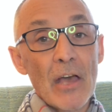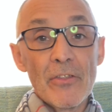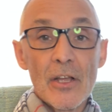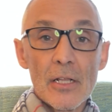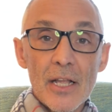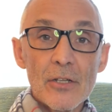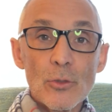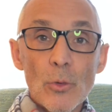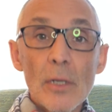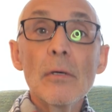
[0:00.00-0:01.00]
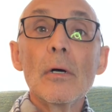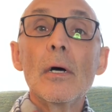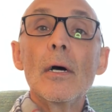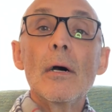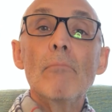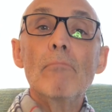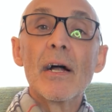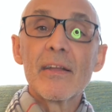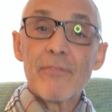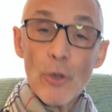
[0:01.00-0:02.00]
the latest one,
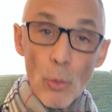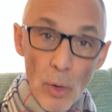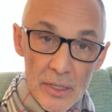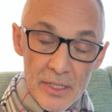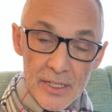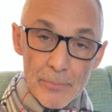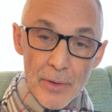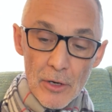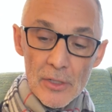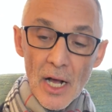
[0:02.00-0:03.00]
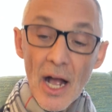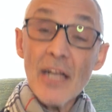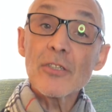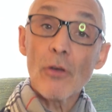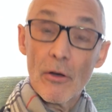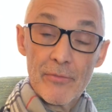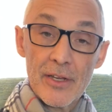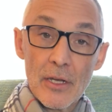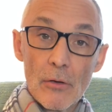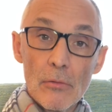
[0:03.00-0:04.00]
but if you want to compare it, I saw a
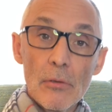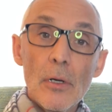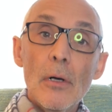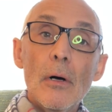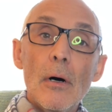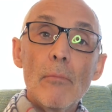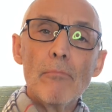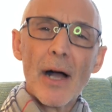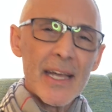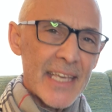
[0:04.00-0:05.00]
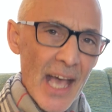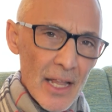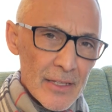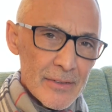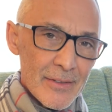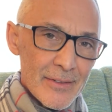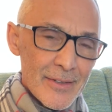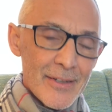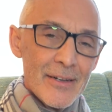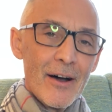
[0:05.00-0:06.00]
video by Kellen
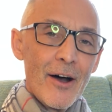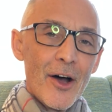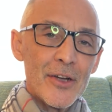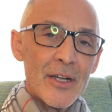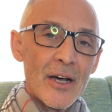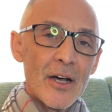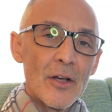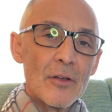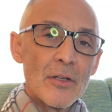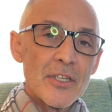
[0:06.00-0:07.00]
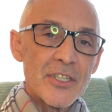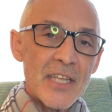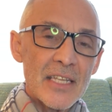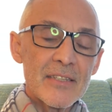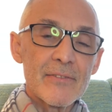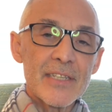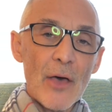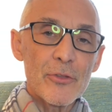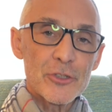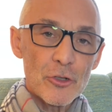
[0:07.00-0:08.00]
on Scents of
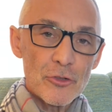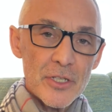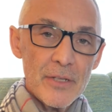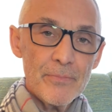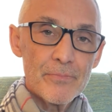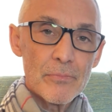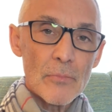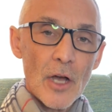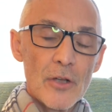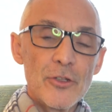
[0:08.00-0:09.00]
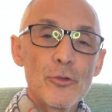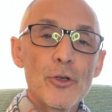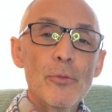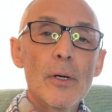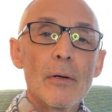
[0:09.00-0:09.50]
South Jersey on YouTube.